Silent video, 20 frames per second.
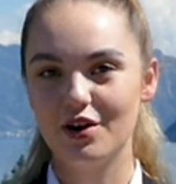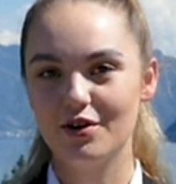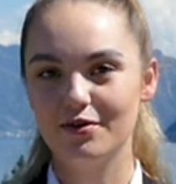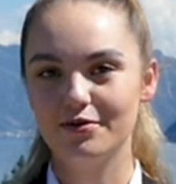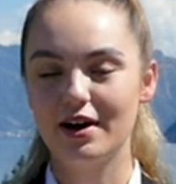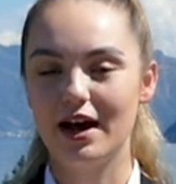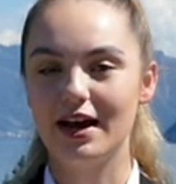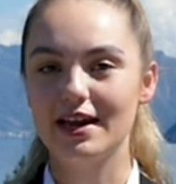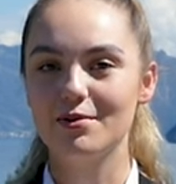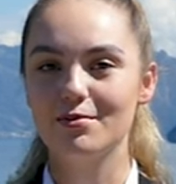of
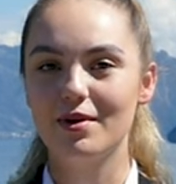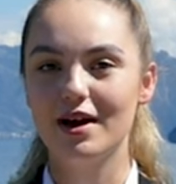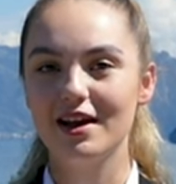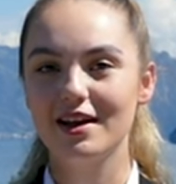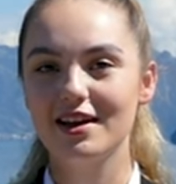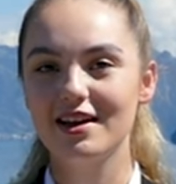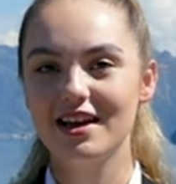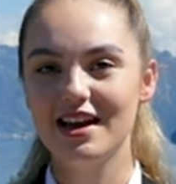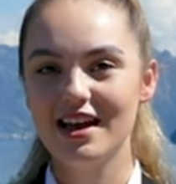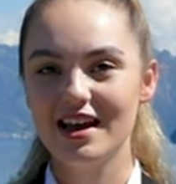
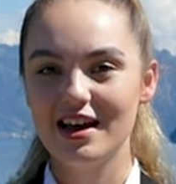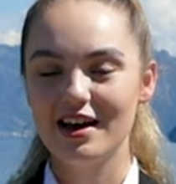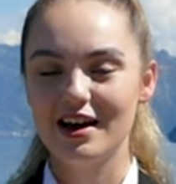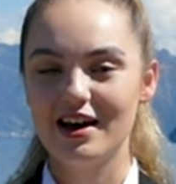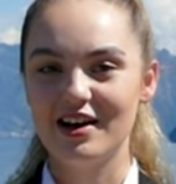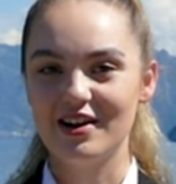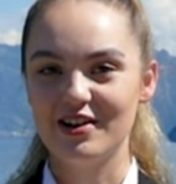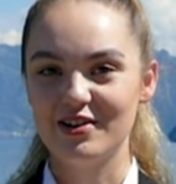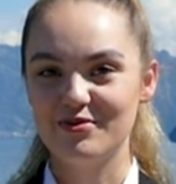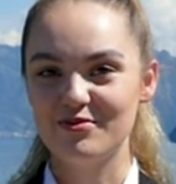IMI.
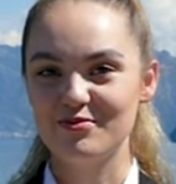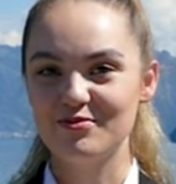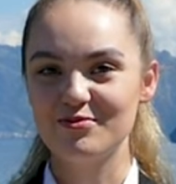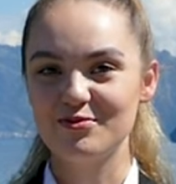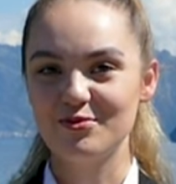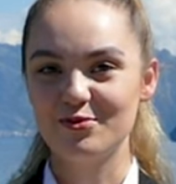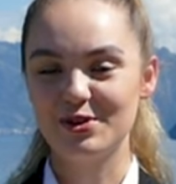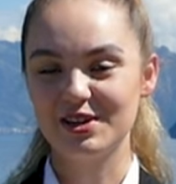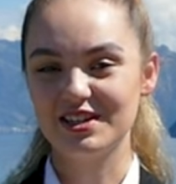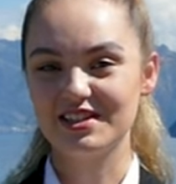
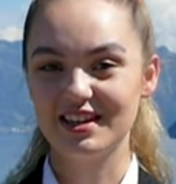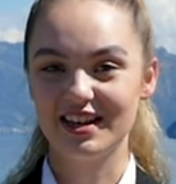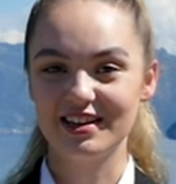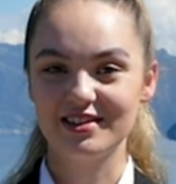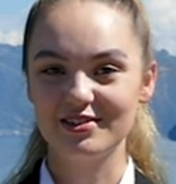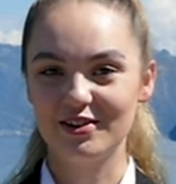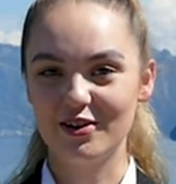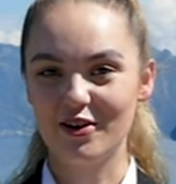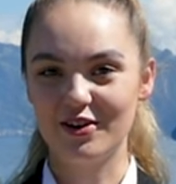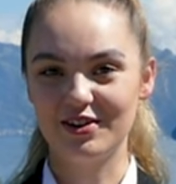We're
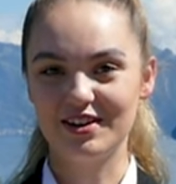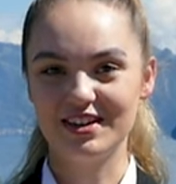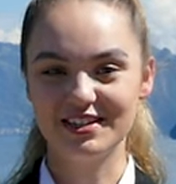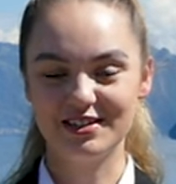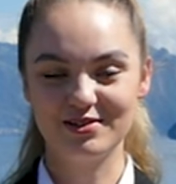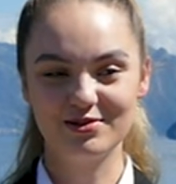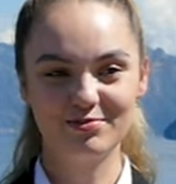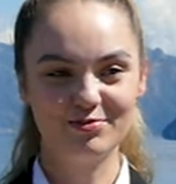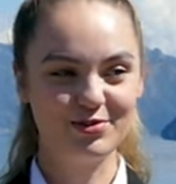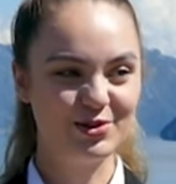set on
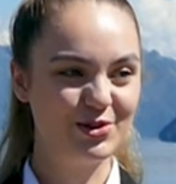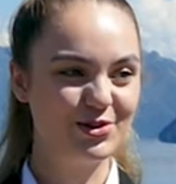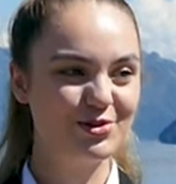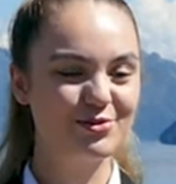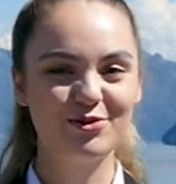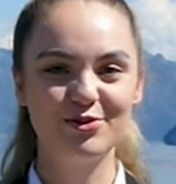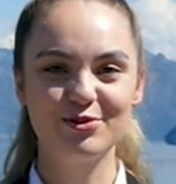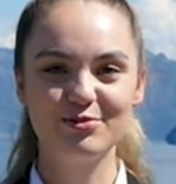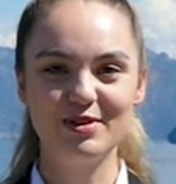this beautiful